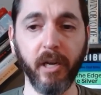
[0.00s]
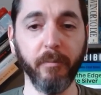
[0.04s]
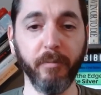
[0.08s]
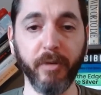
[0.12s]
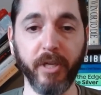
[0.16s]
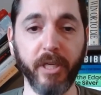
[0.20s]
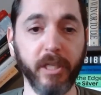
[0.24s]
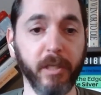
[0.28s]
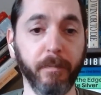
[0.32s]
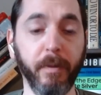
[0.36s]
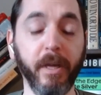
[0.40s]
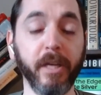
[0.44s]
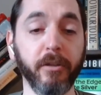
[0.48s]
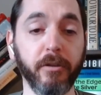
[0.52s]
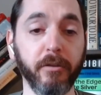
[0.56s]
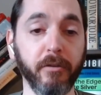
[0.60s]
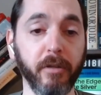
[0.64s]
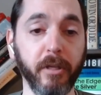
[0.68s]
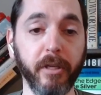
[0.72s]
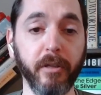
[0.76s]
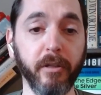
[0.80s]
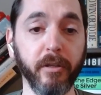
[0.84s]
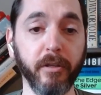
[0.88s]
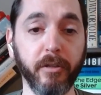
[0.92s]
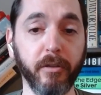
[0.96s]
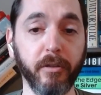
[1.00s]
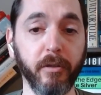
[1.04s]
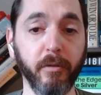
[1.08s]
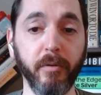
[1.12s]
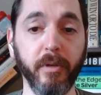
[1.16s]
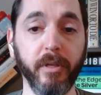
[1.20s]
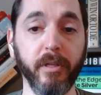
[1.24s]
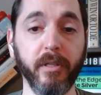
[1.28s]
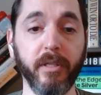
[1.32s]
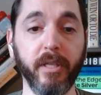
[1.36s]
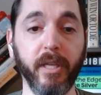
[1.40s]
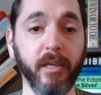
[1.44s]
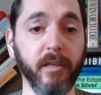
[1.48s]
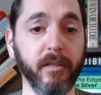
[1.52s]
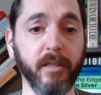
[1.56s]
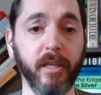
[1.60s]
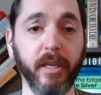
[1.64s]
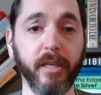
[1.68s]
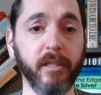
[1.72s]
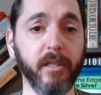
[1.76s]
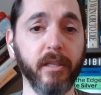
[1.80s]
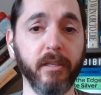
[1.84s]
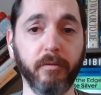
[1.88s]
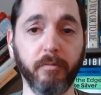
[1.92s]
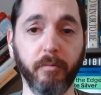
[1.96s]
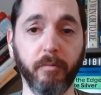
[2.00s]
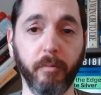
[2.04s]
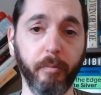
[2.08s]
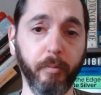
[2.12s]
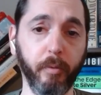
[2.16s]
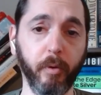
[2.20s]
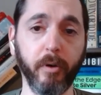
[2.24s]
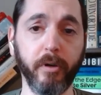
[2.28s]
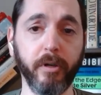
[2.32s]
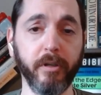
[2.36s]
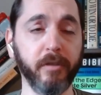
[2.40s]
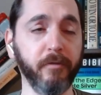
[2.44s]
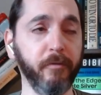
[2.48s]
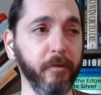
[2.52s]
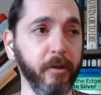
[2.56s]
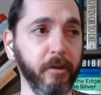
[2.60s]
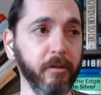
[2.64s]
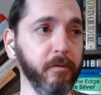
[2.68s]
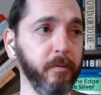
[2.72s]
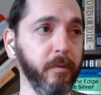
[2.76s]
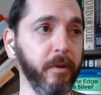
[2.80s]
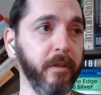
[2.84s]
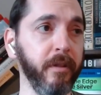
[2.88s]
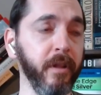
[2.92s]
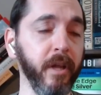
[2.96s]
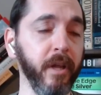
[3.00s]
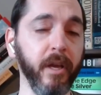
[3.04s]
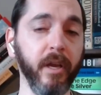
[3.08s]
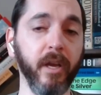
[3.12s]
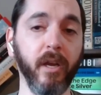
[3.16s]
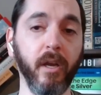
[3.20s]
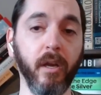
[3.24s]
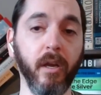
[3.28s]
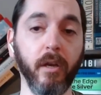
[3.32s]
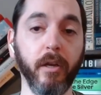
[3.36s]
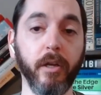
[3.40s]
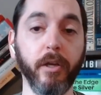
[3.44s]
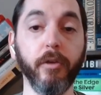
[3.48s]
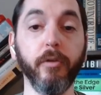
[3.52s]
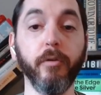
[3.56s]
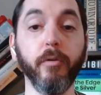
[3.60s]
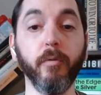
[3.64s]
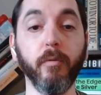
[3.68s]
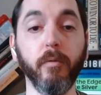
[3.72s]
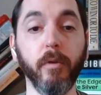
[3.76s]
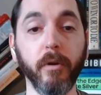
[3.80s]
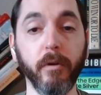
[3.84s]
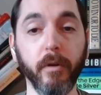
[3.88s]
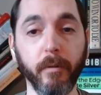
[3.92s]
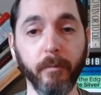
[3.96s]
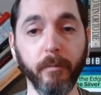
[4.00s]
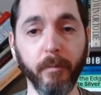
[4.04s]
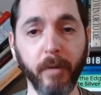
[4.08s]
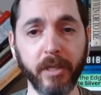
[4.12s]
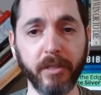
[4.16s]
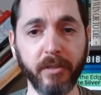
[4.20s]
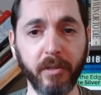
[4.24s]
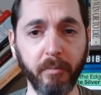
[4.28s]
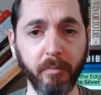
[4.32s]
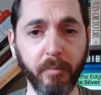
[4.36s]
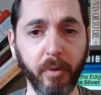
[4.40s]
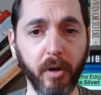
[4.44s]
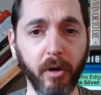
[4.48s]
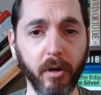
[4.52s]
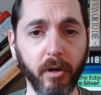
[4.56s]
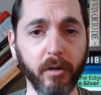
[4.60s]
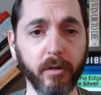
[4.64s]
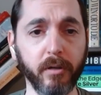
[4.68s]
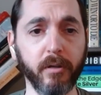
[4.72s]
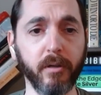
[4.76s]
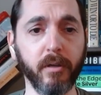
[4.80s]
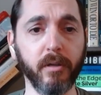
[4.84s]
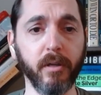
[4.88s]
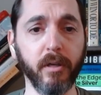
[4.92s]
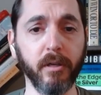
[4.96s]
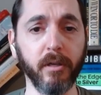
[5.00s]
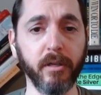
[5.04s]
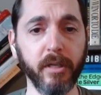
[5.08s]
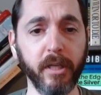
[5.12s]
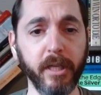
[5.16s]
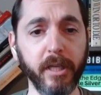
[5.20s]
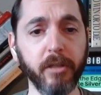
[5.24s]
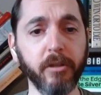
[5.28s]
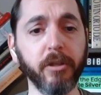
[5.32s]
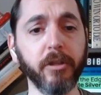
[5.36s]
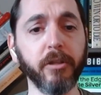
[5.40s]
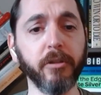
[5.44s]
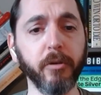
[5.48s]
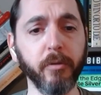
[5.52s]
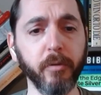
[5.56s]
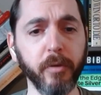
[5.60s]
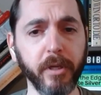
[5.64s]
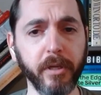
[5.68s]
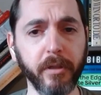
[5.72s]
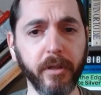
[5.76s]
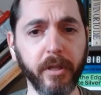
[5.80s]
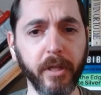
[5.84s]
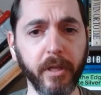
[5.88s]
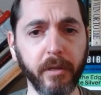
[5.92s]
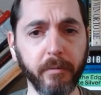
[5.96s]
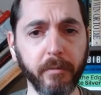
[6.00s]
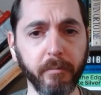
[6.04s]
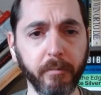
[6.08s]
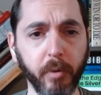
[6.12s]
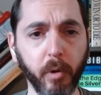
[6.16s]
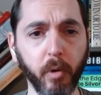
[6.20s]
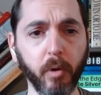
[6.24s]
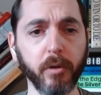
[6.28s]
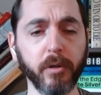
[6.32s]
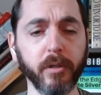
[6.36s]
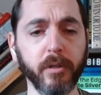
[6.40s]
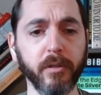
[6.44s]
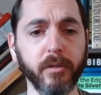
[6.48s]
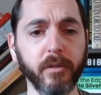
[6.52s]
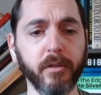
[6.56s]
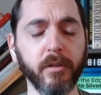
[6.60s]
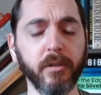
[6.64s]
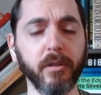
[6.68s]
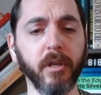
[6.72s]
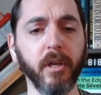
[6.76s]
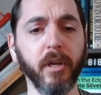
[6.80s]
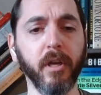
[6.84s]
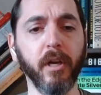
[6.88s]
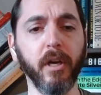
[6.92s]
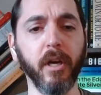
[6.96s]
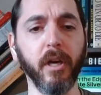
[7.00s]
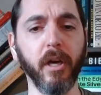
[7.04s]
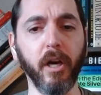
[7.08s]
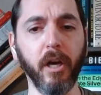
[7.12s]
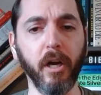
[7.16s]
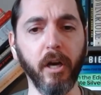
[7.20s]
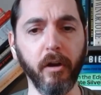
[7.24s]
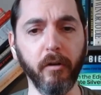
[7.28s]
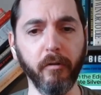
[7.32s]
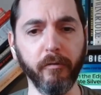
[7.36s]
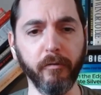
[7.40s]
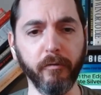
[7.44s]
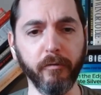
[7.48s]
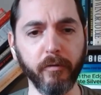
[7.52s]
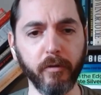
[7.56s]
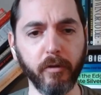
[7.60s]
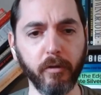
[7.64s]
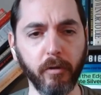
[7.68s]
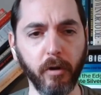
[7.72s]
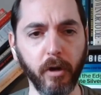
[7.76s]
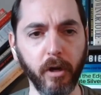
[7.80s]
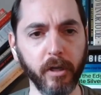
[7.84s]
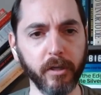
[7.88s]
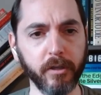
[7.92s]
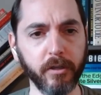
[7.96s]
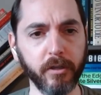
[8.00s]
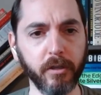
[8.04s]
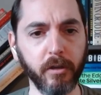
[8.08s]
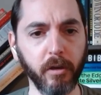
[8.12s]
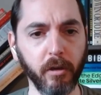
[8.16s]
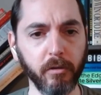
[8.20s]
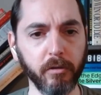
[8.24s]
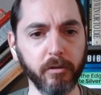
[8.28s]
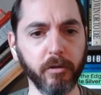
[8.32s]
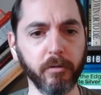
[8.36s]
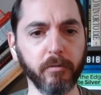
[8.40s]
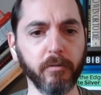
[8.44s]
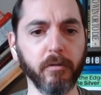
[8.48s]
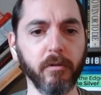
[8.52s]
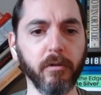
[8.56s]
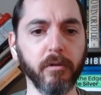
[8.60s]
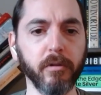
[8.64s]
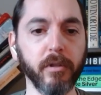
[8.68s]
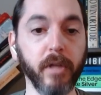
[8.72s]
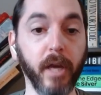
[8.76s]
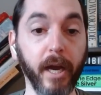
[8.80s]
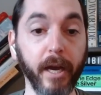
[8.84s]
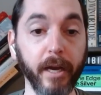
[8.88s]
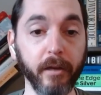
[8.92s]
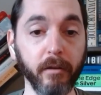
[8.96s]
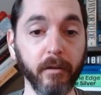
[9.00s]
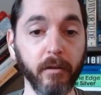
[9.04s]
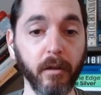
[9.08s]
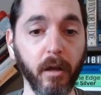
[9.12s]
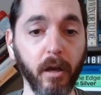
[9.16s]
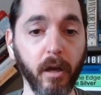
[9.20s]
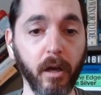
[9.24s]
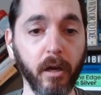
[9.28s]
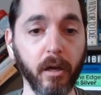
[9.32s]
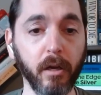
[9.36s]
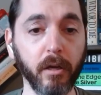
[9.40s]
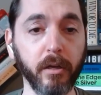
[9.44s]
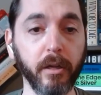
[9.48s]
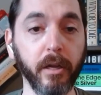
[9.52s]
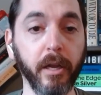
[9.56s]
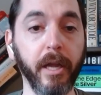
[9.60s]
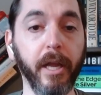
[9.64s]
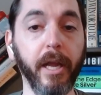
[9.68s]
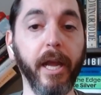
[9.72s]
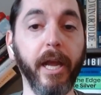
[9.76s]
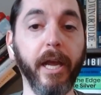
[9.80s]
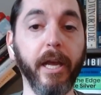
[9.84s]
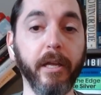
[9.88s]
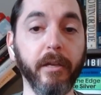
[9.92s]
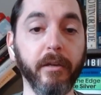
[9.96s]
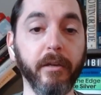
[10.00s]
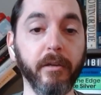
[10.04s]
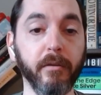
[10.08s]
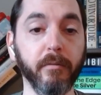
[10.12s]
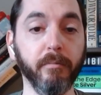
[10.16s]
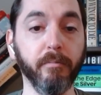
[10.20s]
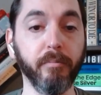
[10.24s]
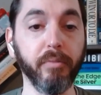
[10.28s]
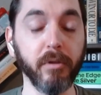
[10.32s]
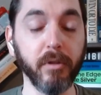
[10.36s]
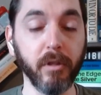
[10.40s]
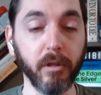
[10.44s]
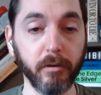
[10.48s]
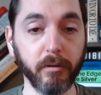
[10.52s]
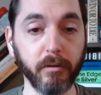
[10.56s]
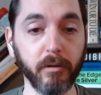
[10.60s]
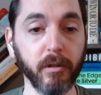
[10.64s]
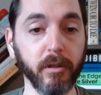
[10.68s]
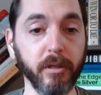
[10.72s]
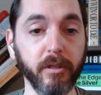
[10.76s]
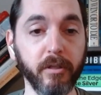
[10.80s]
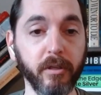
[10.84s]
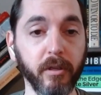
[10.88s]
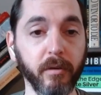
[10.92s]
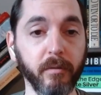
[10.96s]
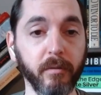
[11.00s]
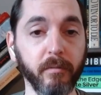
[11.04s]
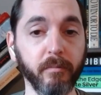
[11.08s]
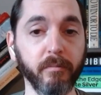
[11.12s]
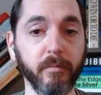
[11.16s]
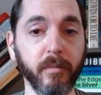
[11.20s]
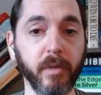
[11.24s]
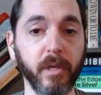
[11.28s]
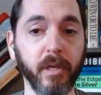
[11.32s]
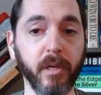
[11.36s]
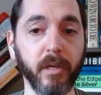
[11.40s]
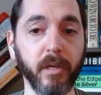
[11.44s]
But especially the students. And it's like this report is filled with, you must impart on each student the importance of cross-cultural dialogue and pluralism.